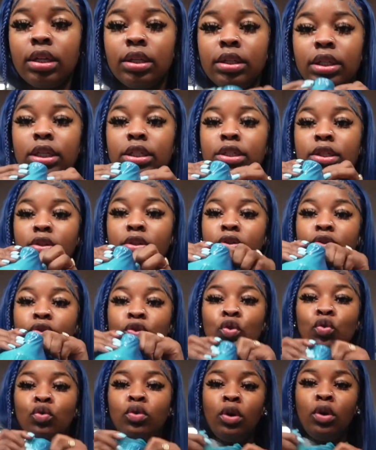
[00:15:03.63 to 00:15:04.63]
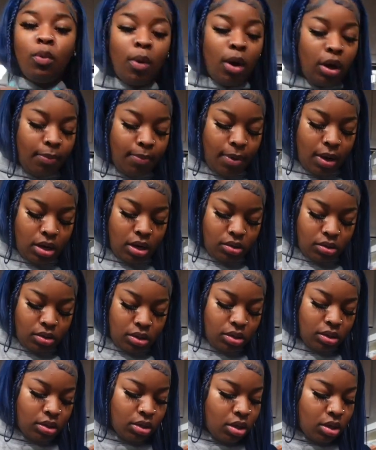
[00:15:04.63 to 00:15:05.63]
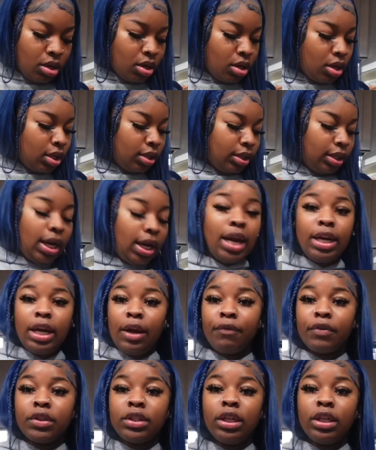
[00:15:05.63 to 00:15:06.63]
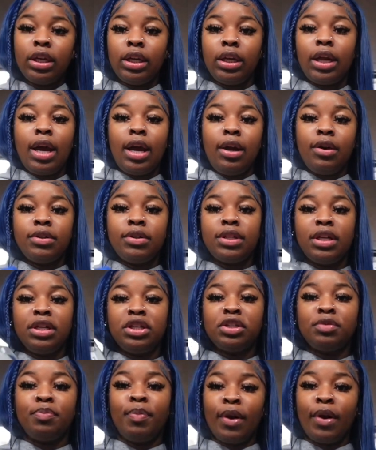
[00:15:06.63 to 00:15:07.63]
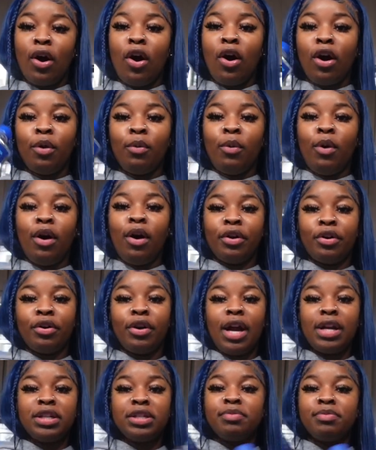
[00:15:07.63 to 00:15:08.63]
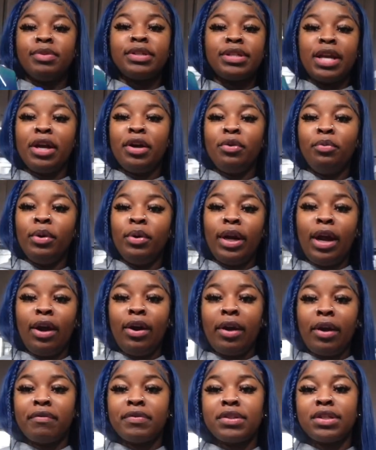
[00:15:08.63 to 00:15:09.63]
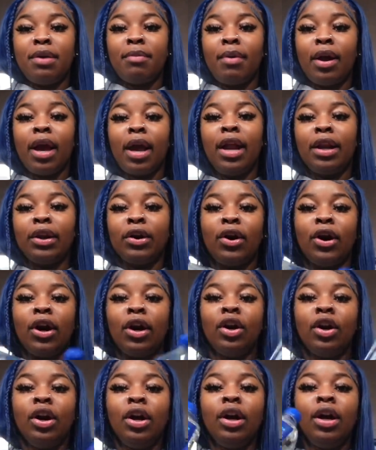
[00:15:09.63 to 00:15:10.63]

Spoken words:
These little two little water bottles that I never took in the house. It just been car water. I just been taking one out every time I got in the car.